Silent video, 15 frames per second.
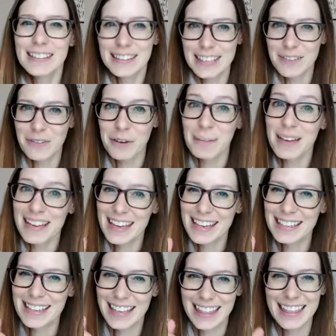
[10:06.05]
leave them
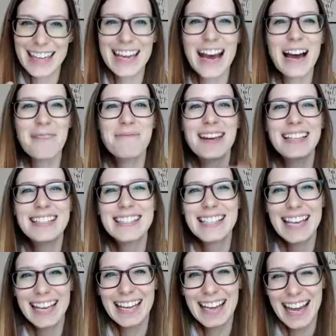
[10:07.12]
in the comments
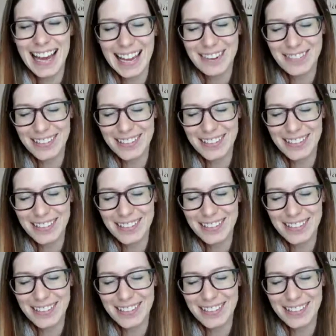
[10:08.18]
and I